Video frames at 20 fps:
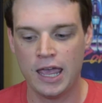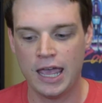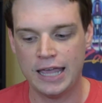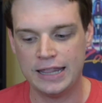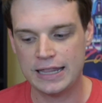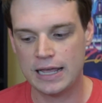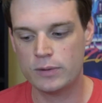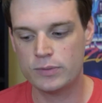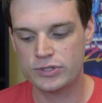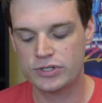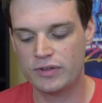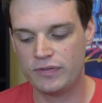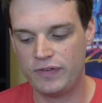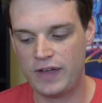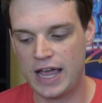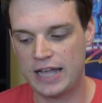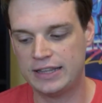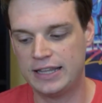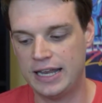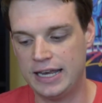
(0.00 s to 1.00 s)
And that was the
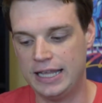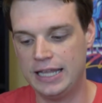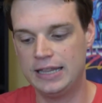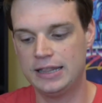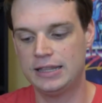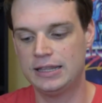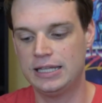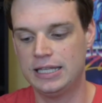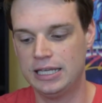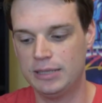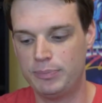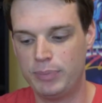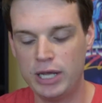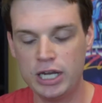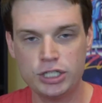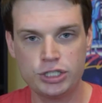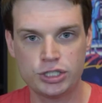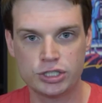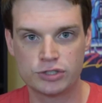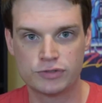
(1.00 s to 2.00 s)
fact that in the
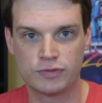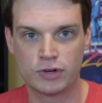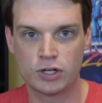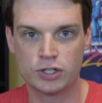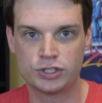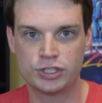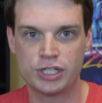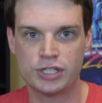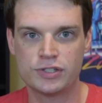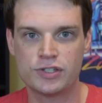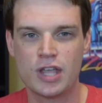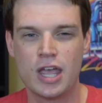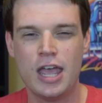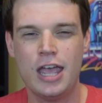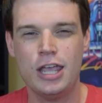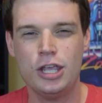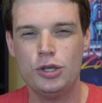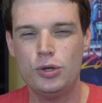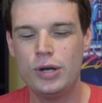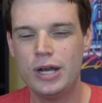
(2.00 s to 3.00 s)
Pictures versions,
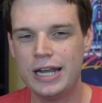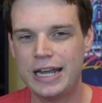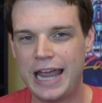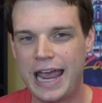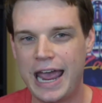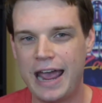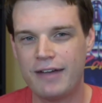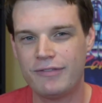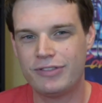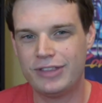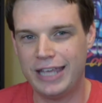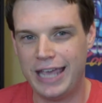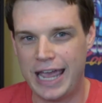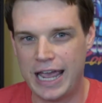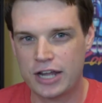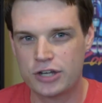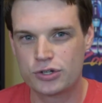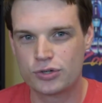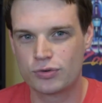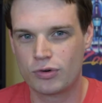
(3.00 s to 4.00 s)
you didn't have the
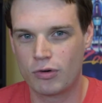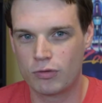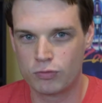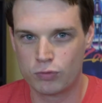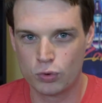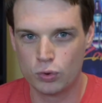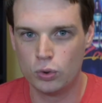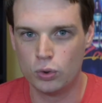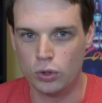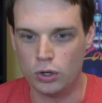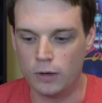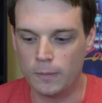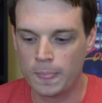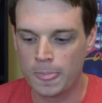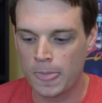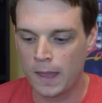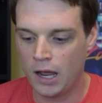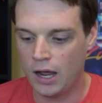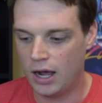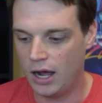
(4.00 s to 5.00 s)
extra
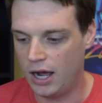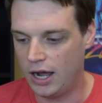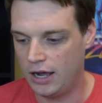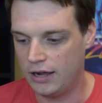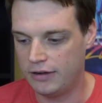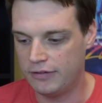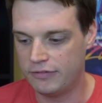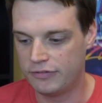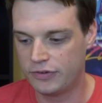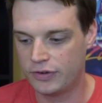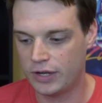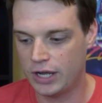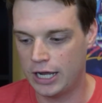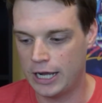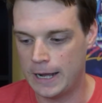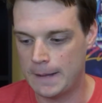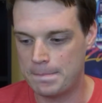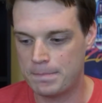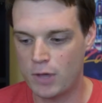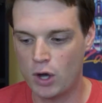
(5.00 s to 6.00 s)
rule of,
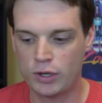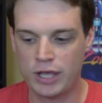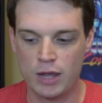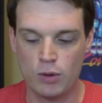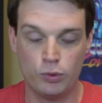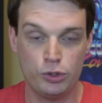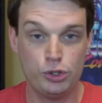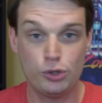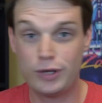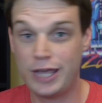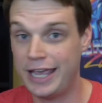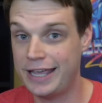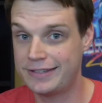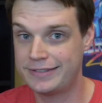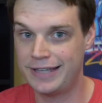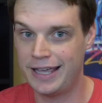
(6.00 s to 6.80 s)
okay, well, you can't